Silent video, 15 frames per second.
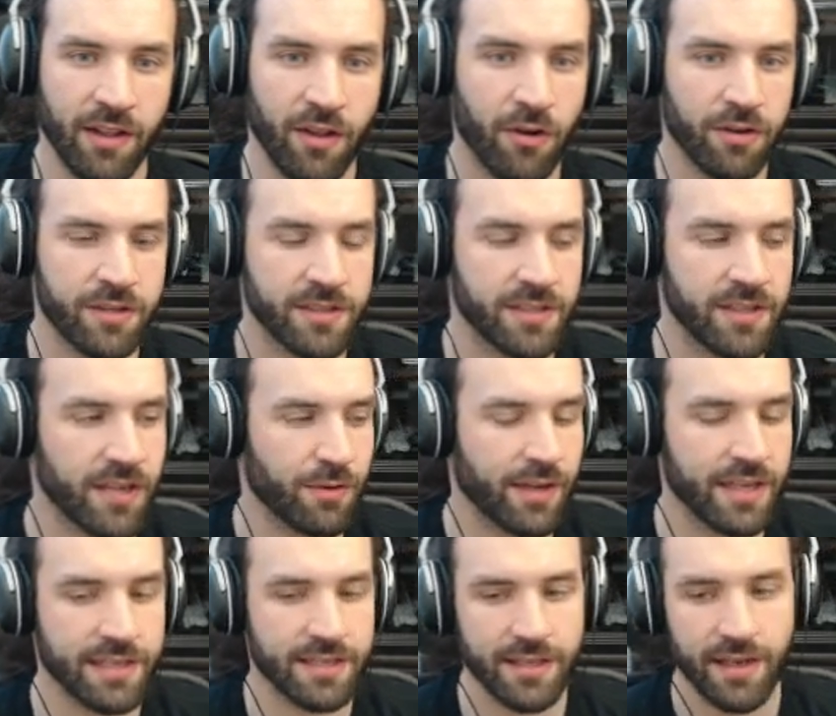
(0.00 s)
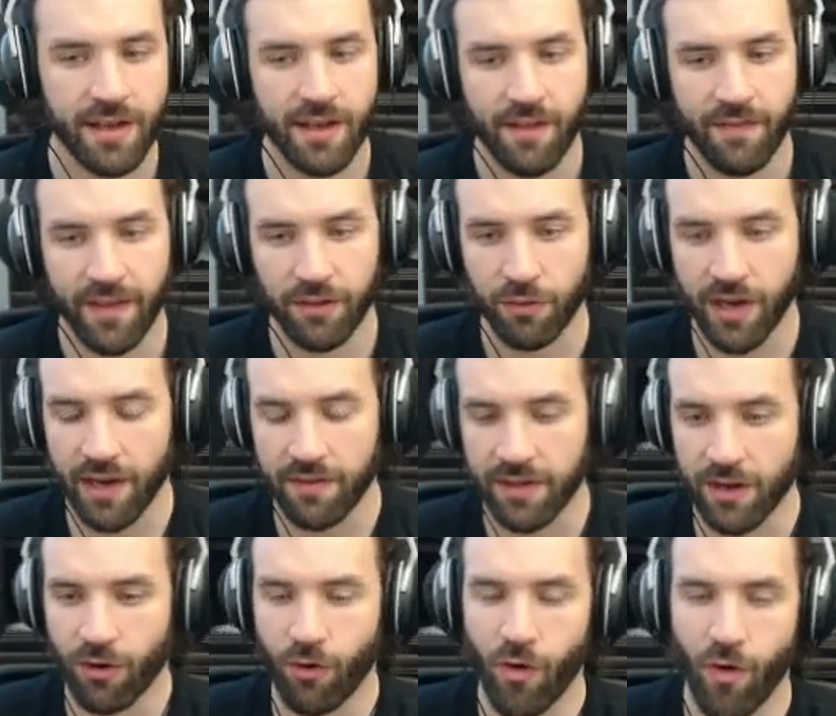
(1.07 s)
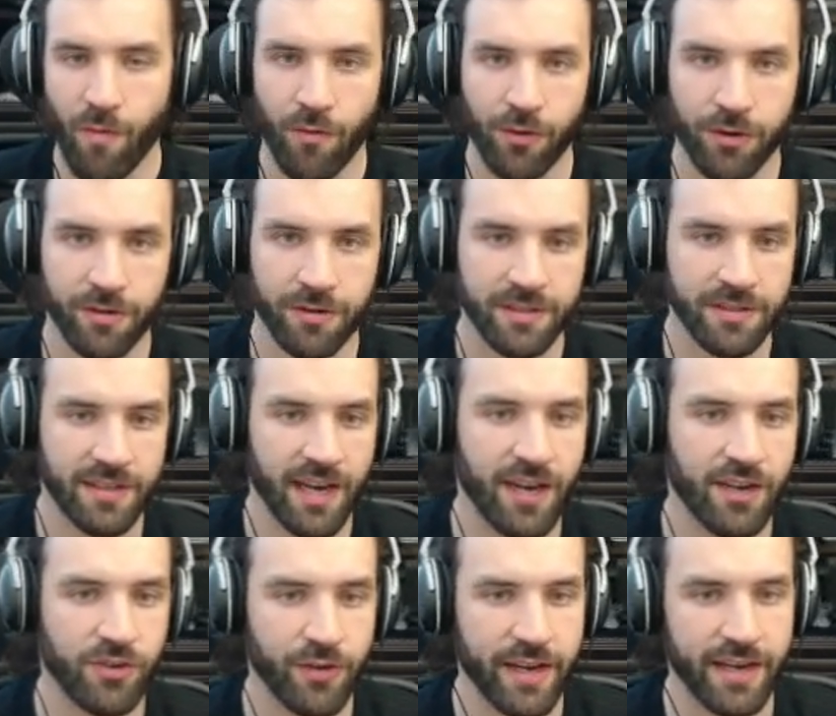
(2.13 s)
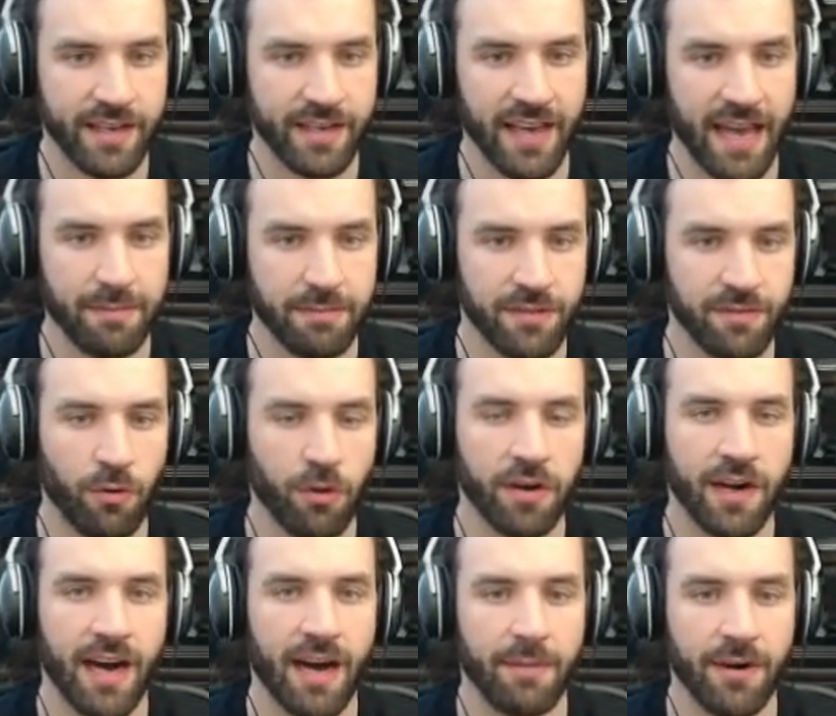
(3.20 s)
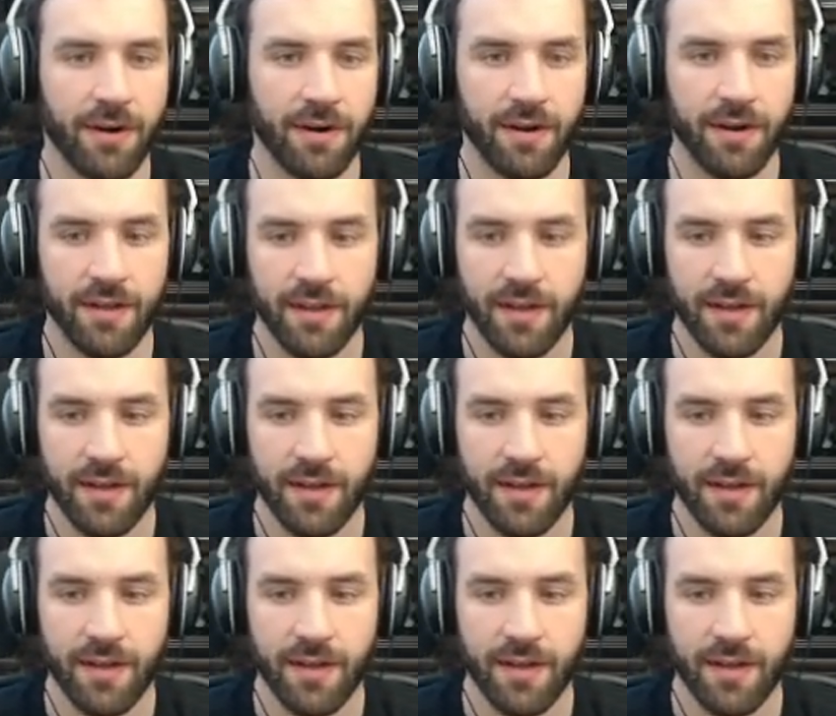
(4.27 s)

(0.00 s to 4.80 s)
Alert series, then you have like Homeworld, Star Trek games, Warhammer